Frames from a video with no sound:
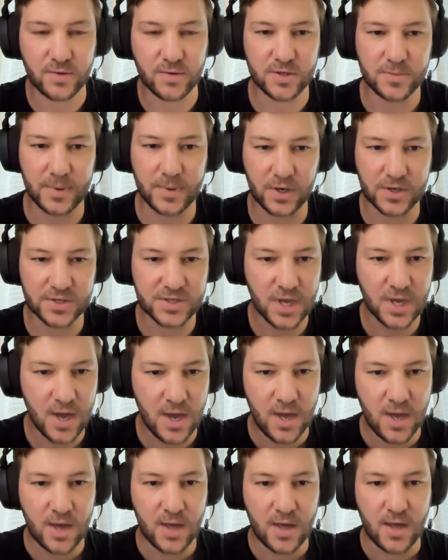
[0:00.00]
It's because
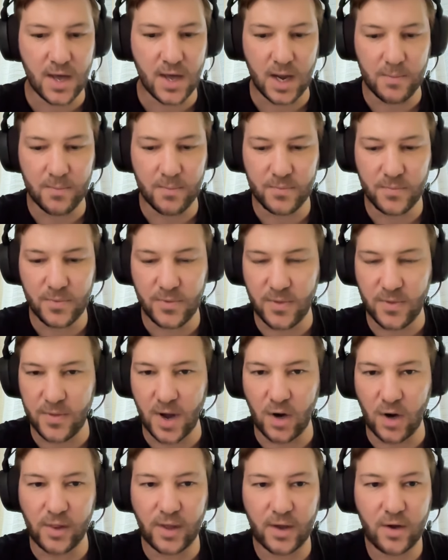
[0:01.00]
the
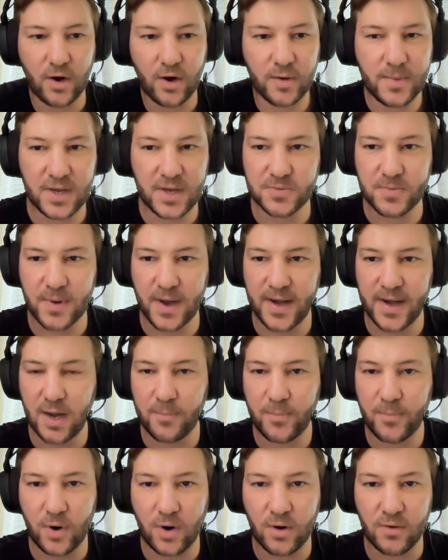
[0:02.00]
whole economy is made
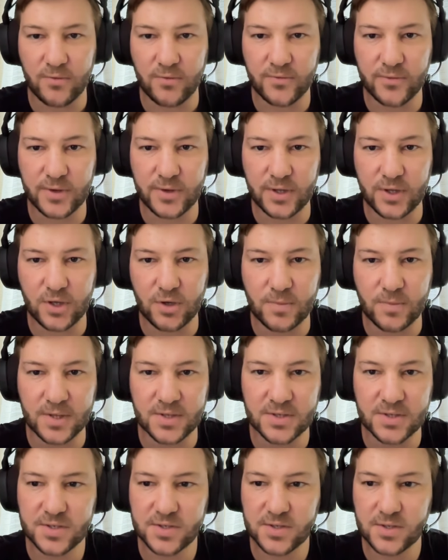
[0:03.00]
up of
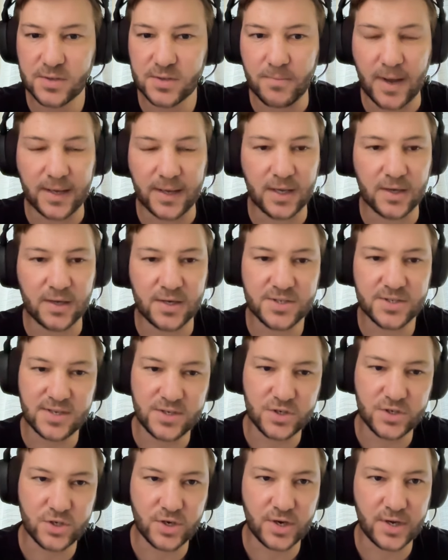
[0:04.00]
humans making
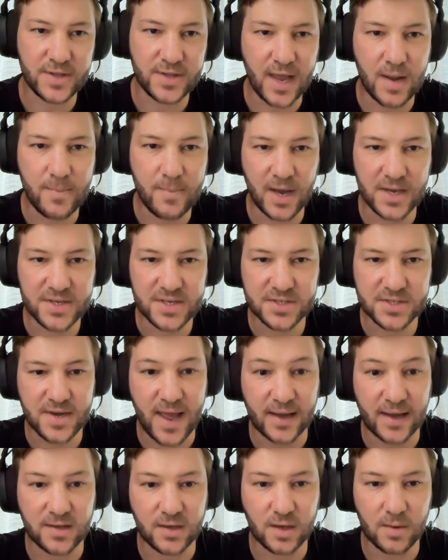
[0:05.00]
decisions on a daily basis and
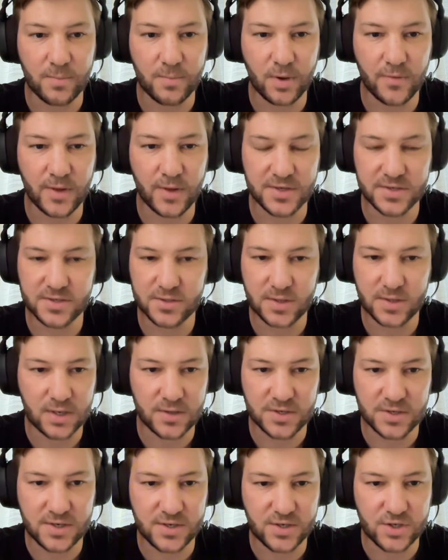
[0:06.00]
acting upon those
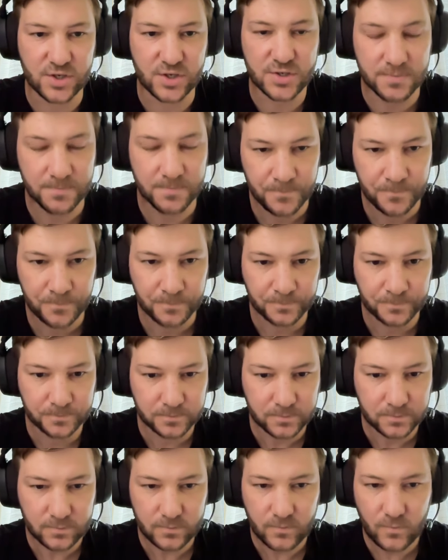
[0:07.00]
decisions,
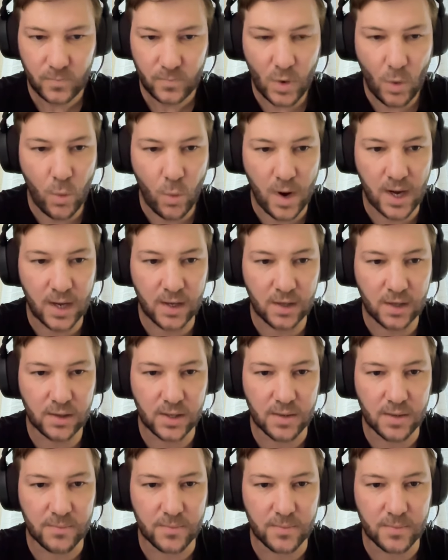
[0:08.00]

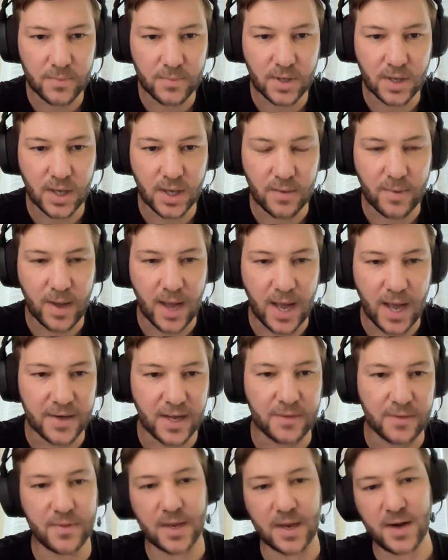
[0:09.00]
while
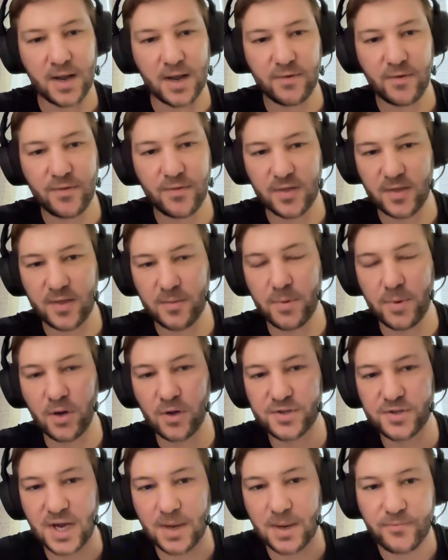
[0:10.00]
and everything then
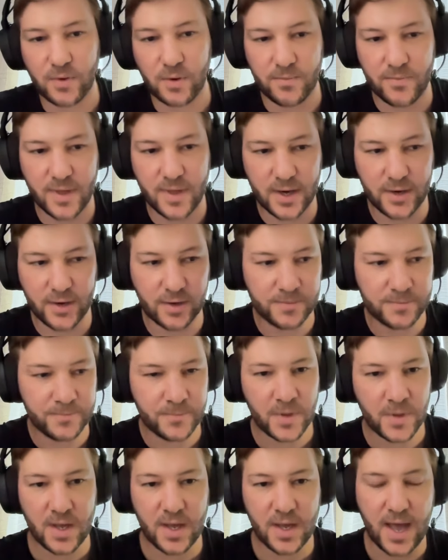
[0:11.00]
builds up from there,
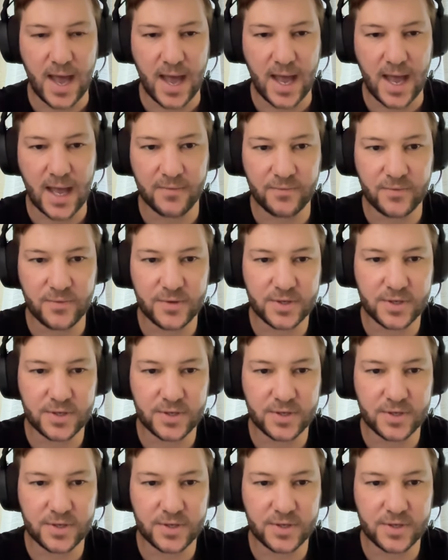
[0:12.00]
and